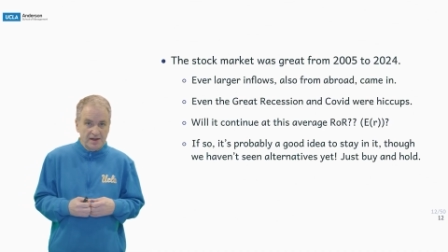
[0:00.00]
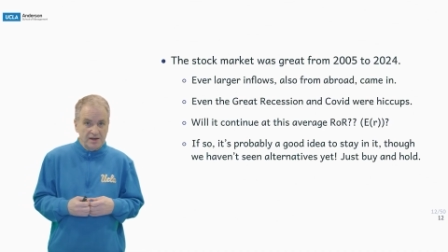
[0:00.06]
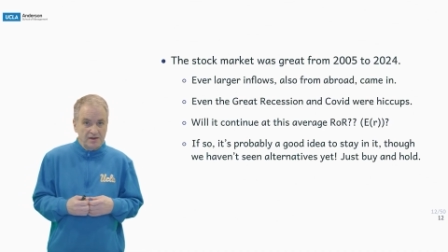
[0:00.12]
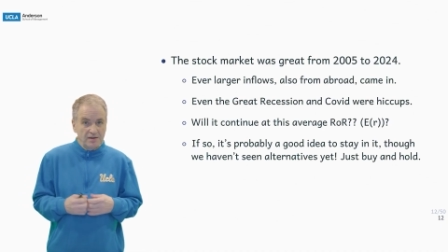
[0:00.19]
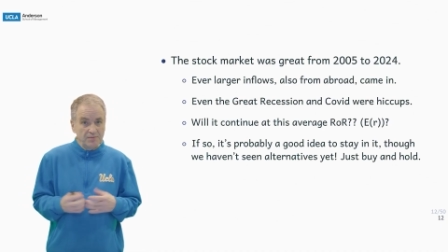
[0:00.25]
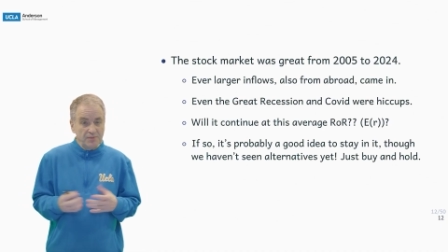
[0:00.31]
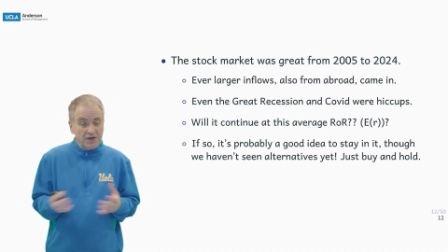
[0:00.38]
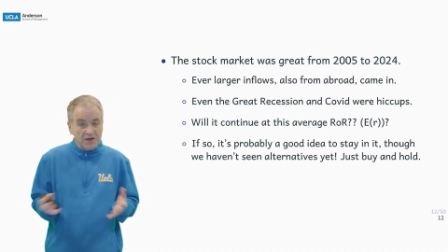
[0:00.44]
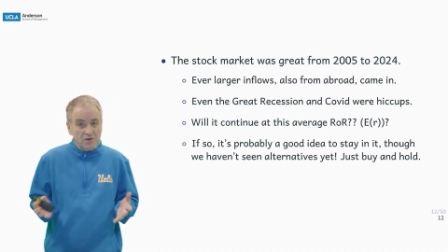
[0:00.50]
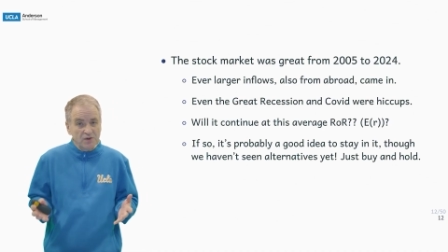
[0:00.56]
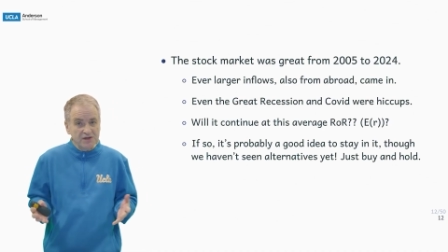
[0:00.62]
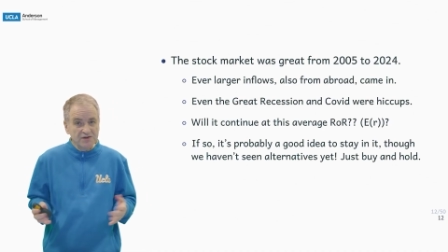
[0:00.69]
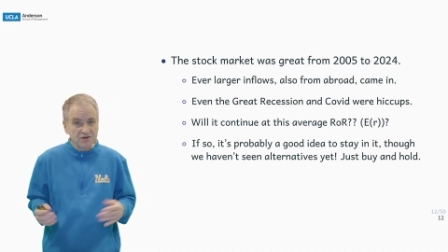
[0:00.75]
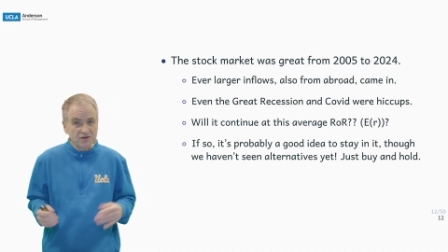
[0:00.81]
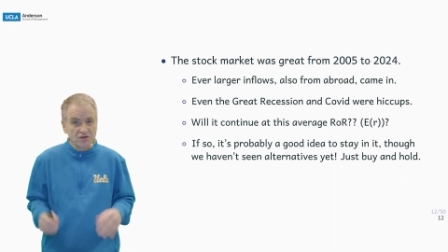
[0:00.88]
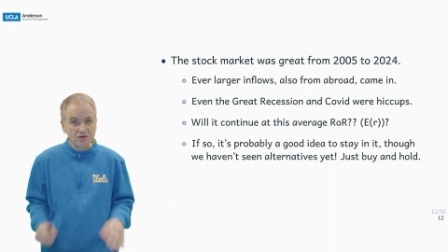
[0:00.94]
The big
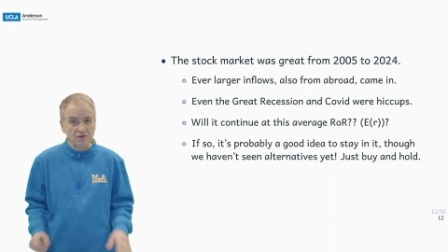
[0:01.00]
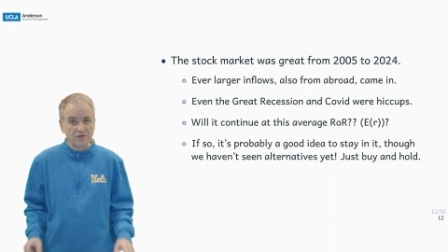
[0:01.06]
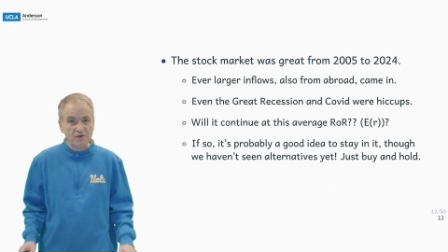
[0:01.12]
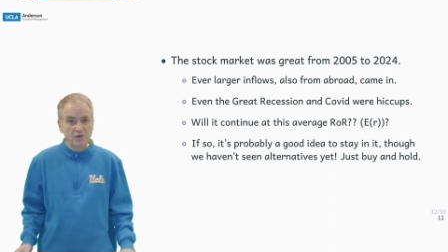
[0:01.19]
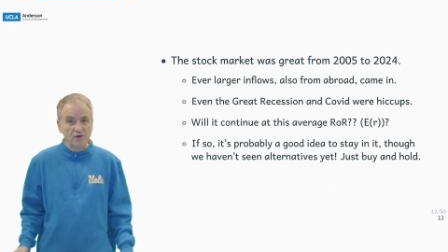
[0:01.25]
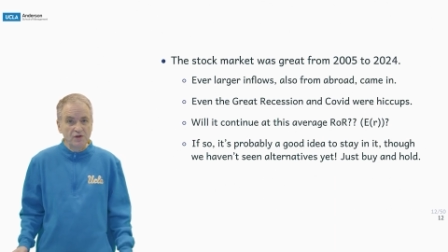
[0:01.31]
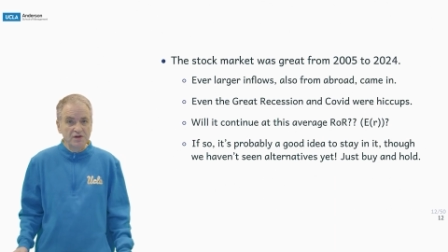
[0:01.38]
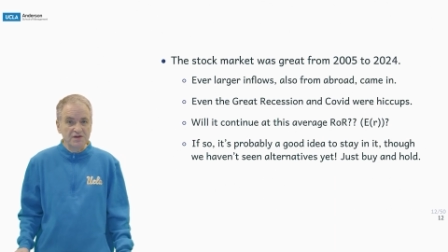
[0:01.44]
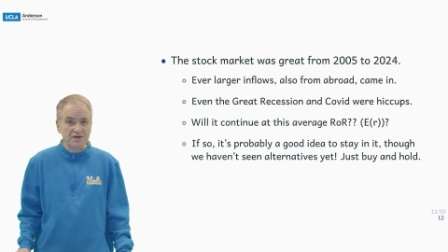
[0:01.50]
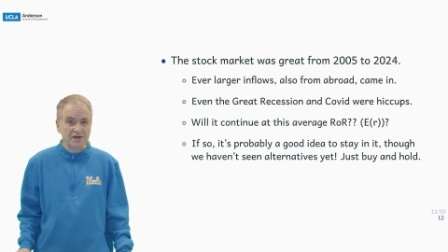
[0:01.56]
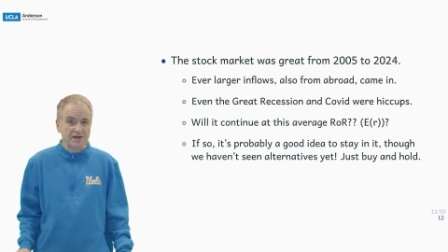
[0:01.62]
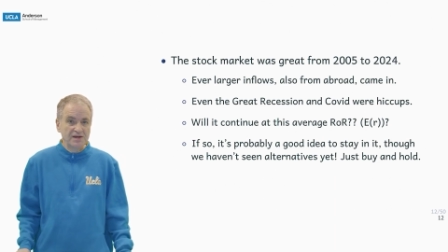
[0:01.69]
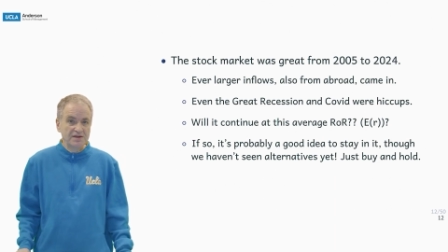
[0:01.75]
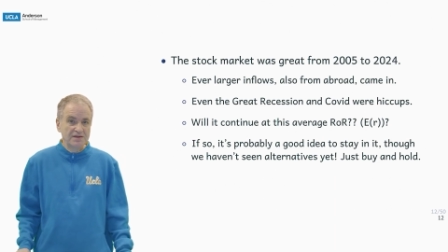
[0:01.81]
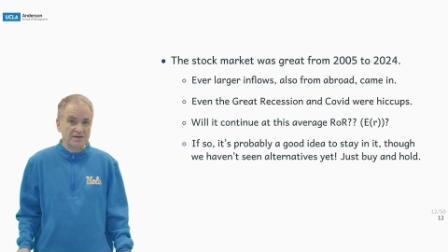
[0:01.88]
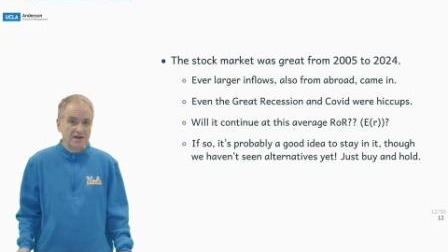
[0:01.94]
question, of course,
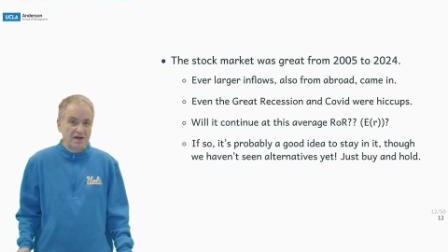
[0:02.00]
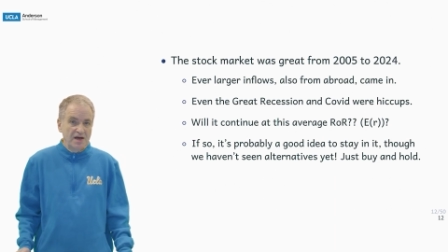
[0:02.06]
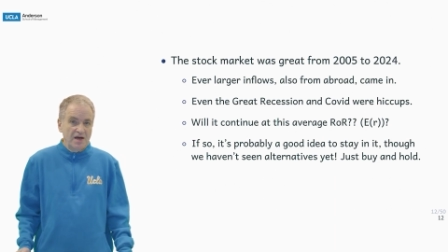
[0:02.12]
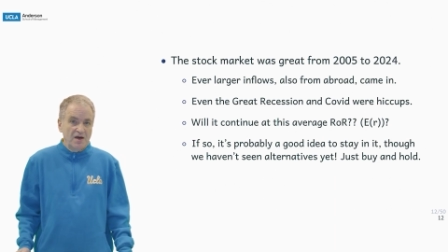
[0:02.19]
is,